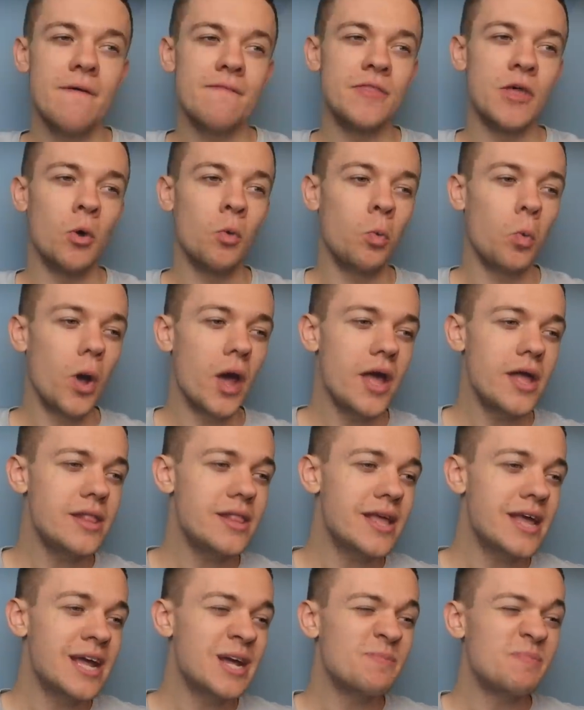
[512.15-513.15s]
that
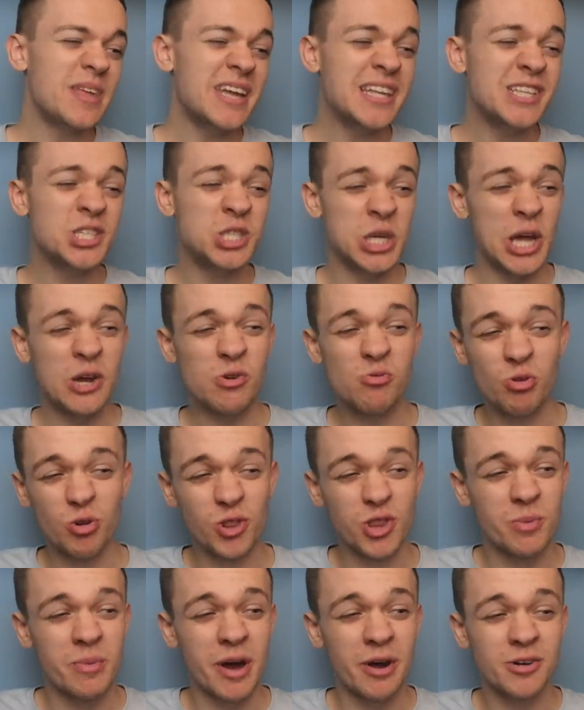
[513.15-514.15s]
weren't in general
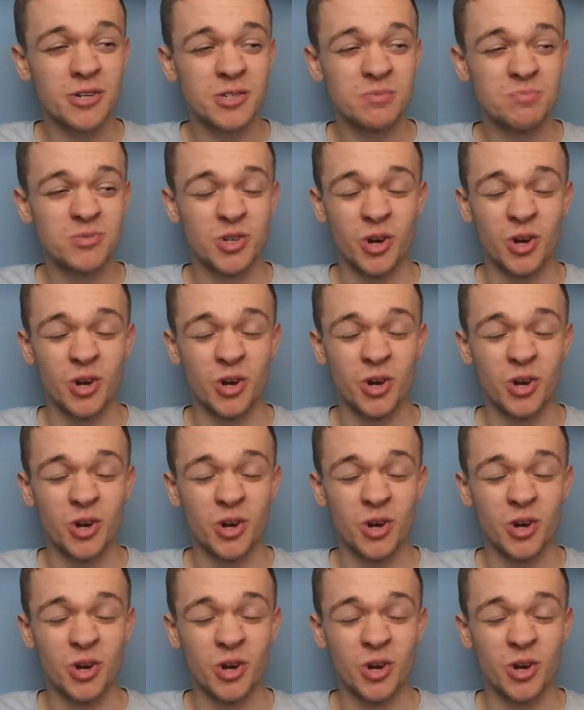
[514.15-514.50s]
the most